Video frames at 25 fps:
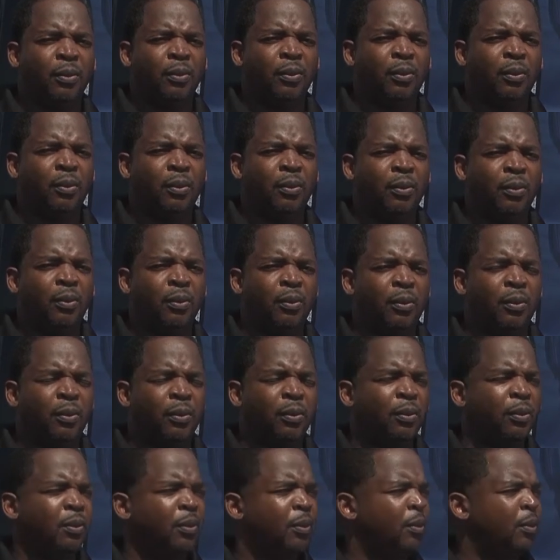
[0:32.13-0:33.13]

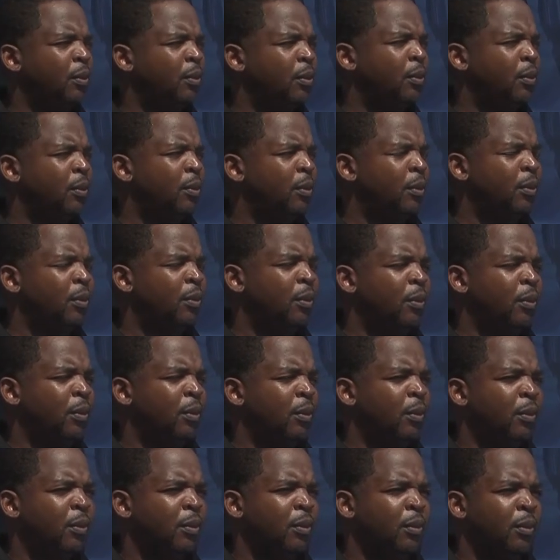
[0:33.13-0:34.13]

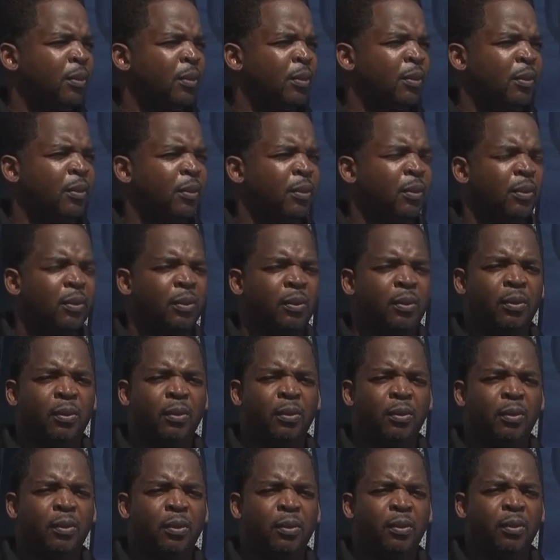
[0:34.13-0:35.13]

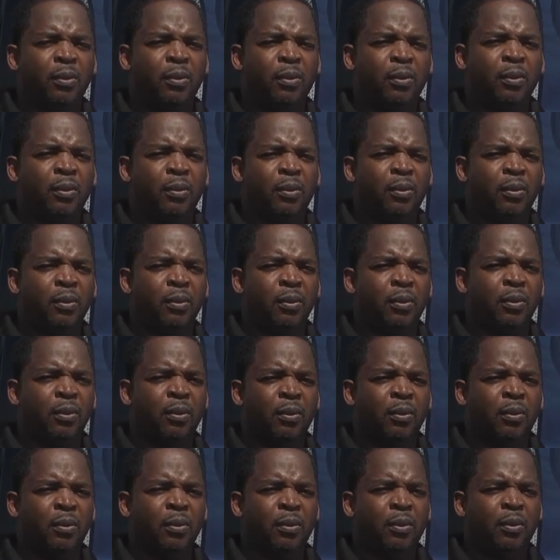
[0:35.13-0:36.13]

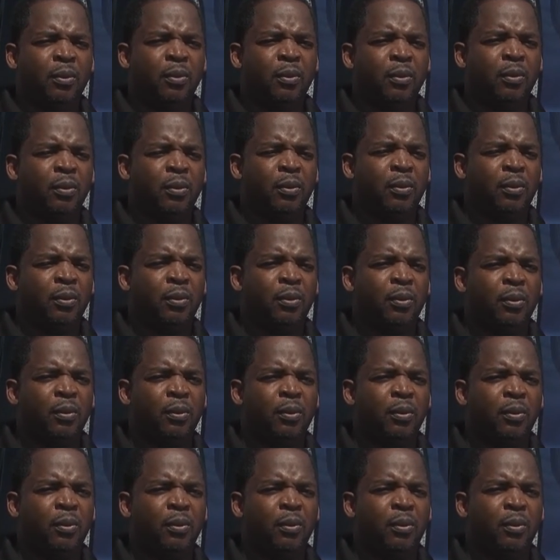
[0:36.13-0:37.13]

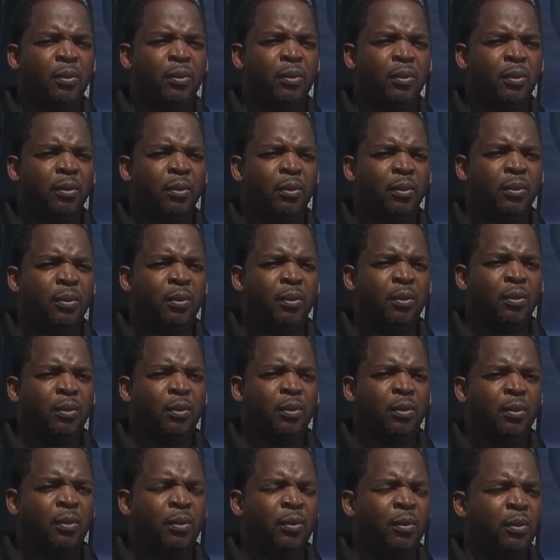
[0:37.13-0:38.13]

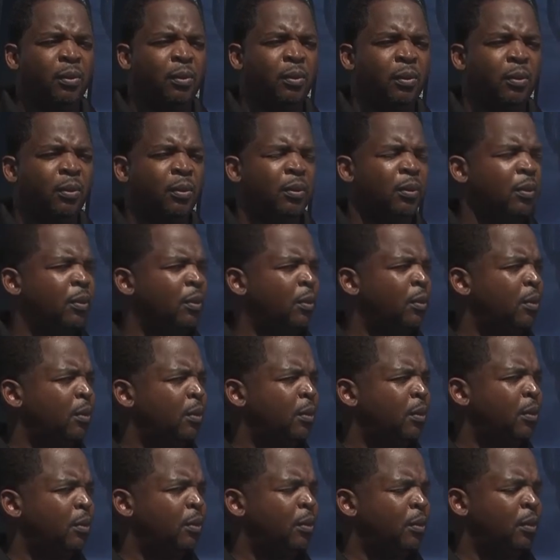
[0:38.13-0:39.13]

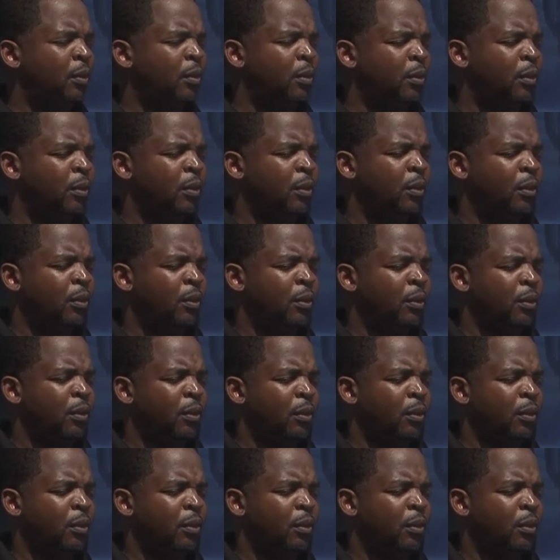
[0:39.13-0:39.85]
(silent)